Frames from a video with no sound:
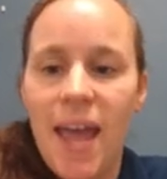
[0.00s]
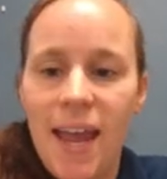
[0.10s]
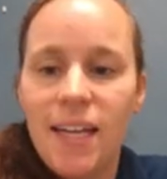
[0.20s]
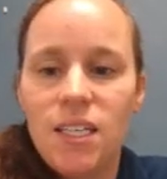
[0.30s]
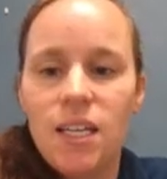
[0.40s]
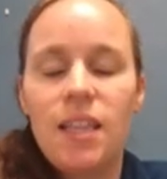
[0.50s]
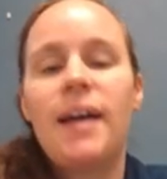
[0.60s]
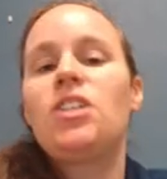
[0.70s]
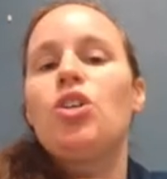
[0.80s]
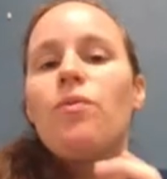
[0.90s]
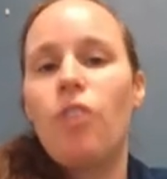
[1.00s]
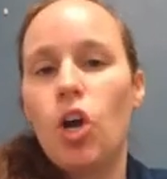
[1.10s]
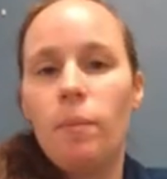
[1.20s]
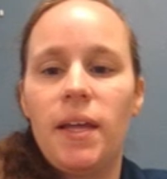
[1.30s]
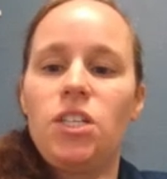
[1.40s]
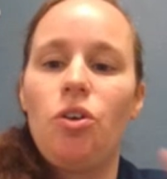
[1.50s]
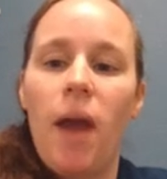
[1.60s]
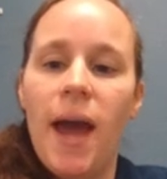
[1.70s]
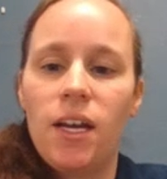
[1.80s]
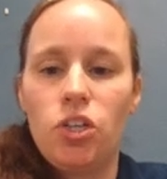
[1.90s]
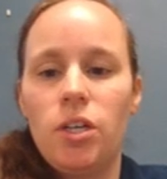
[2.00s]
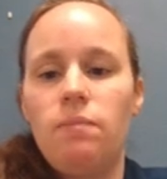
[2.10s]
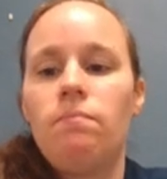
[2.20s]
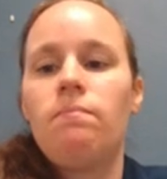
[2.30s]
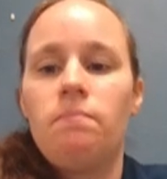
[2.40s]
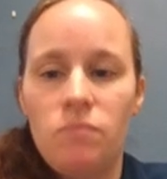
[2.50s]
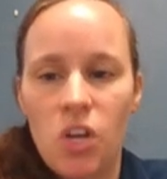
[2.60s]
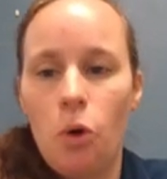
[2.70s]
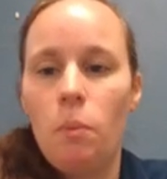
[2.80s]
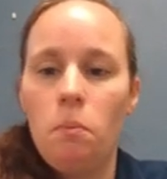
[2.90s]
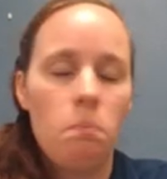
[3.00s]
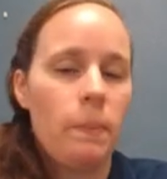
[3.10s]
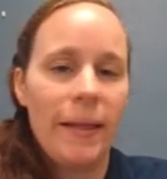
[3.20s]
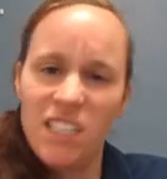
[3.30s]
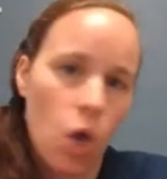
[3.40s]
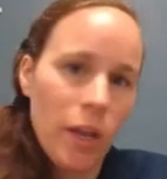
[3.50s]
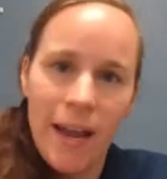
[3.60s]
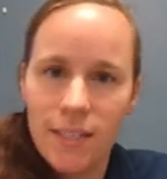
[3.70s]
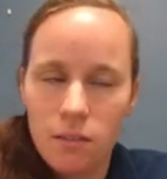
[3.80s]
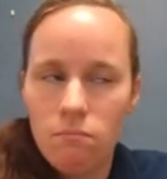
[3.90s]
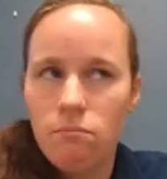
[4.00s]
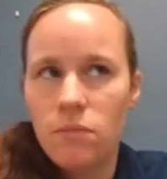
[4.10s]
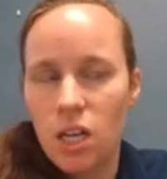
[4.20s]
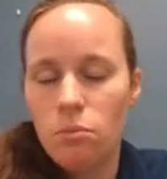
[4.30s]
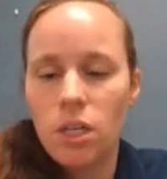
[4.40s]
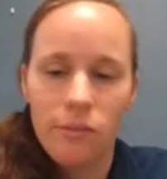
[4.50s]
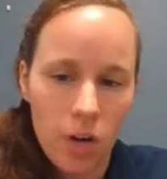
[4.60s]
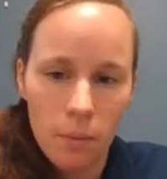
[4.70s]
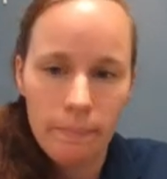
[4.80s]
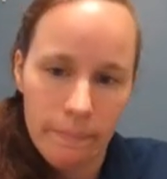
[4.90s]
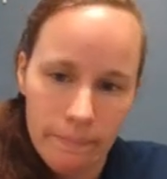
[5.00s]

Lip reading: Ate, that's your verb. That's your action. So that's all it has. Subject, verb.